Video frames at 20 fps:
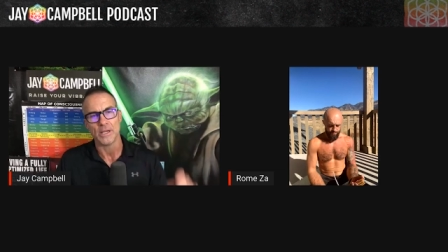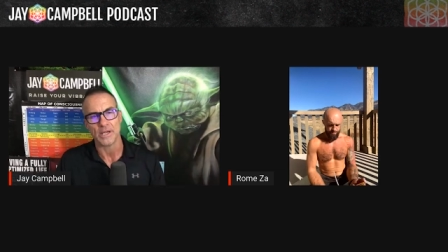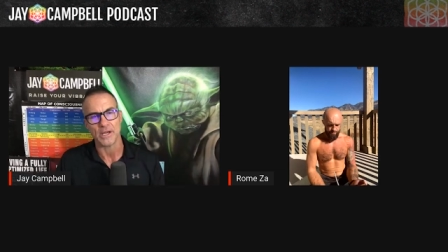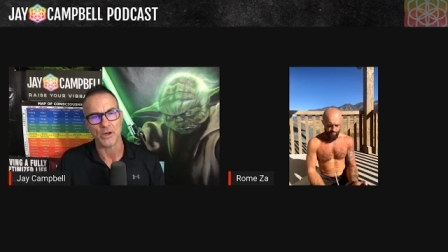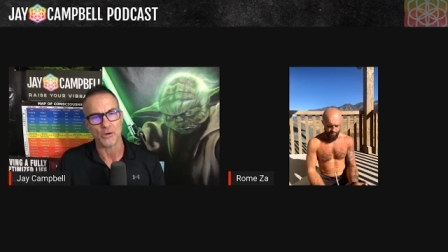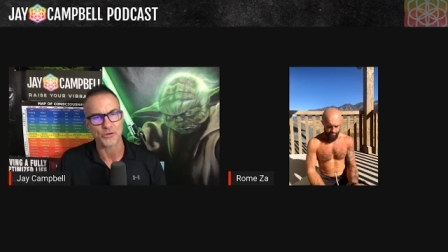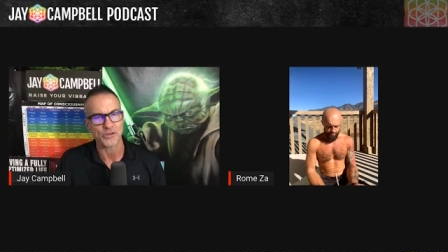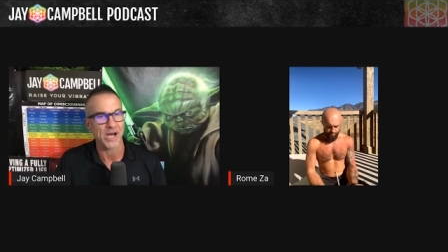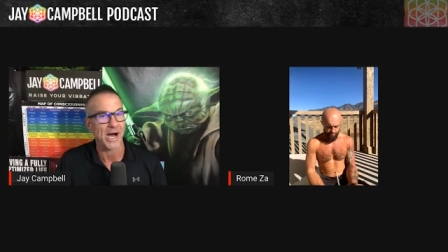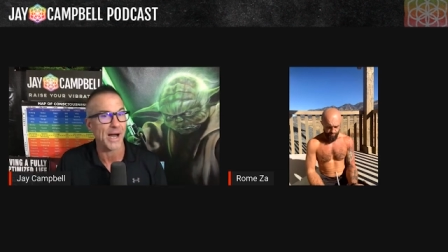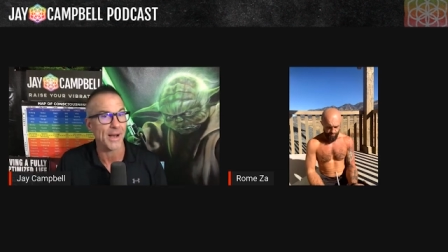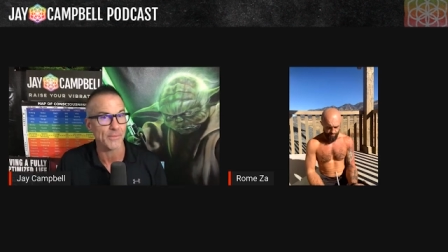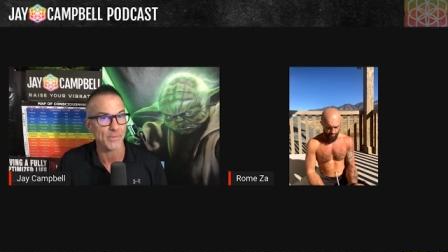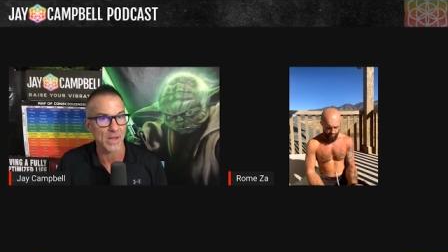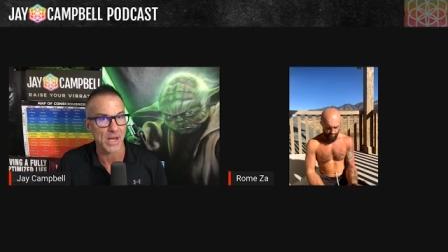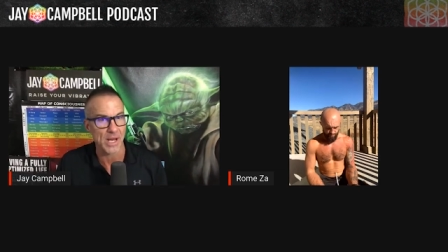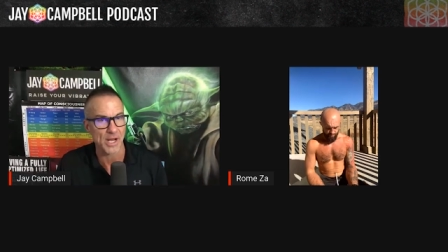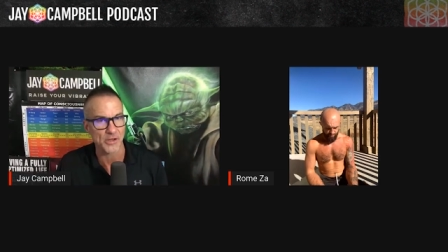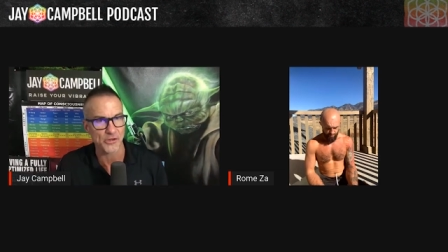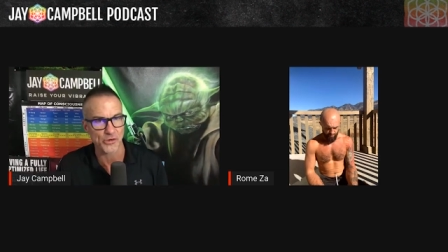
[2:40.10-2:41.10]
you know
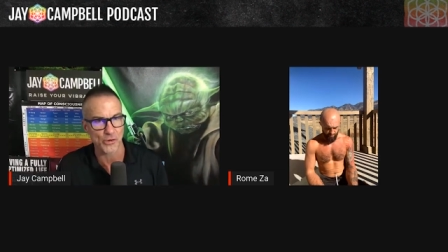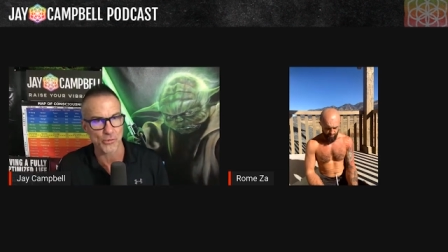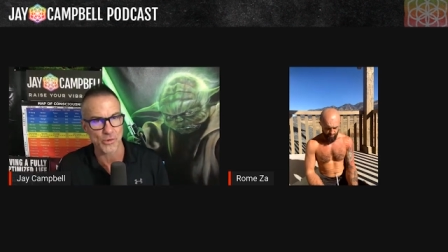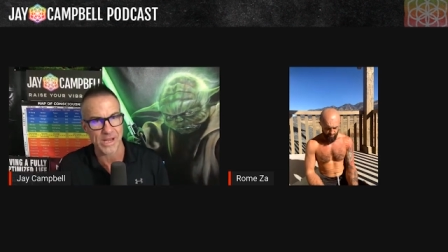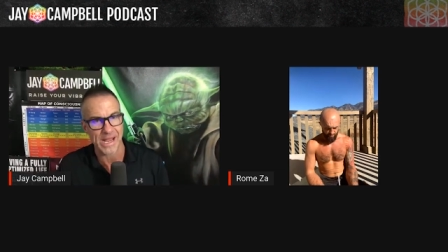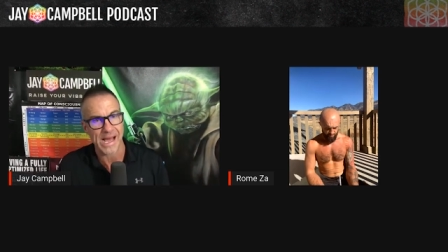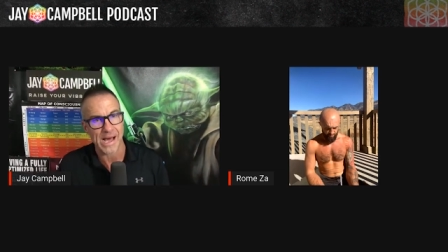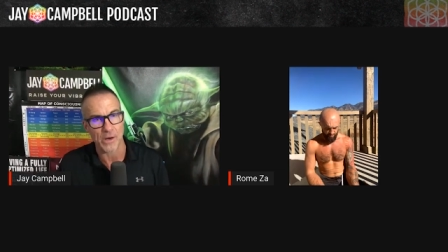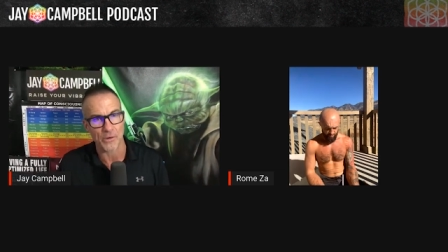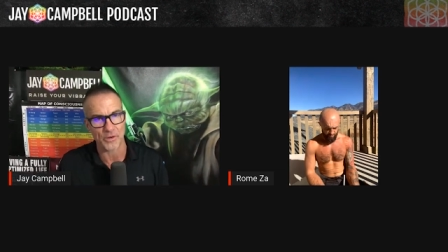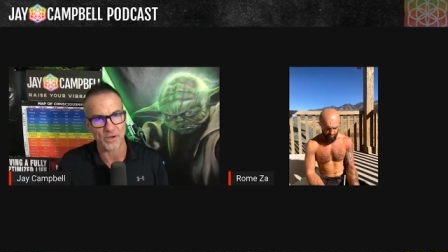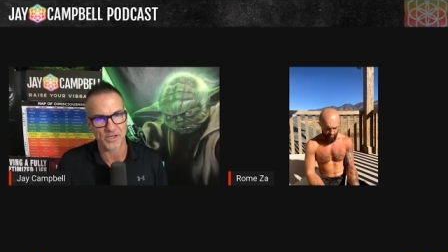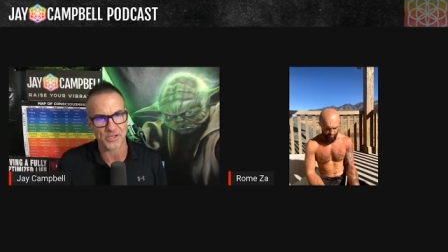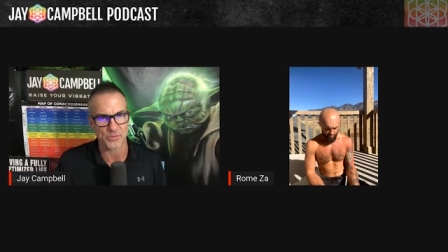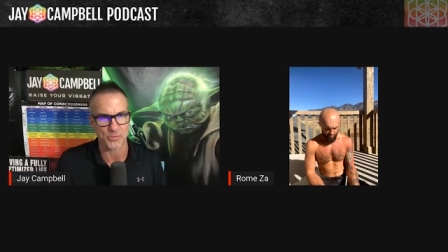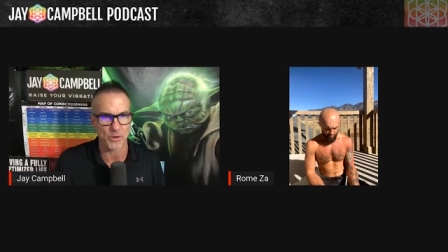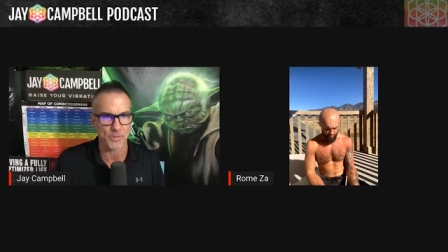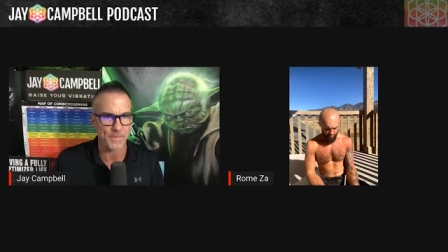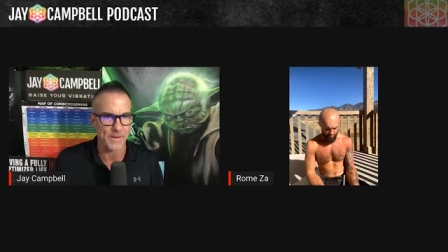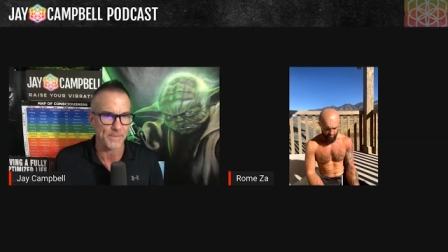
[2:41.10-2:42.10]
timelines or
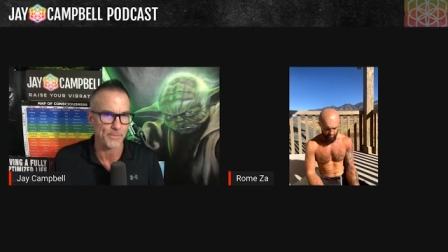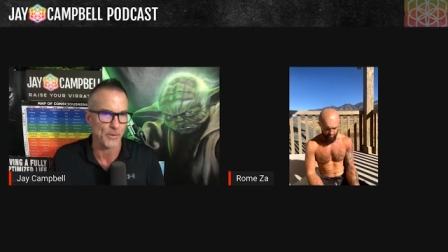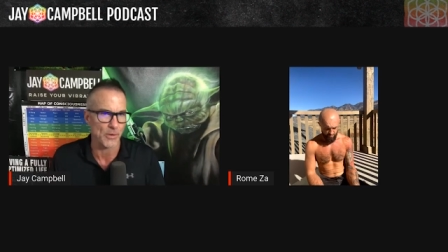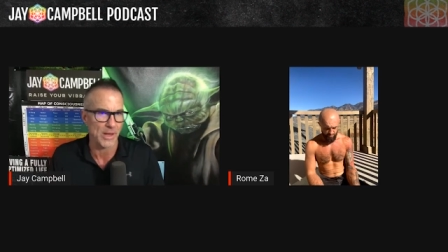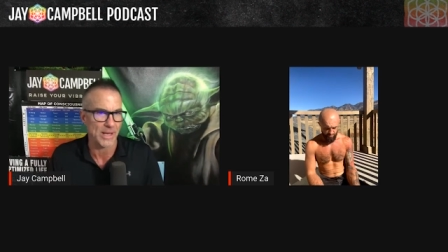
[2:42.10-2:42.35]
realities where people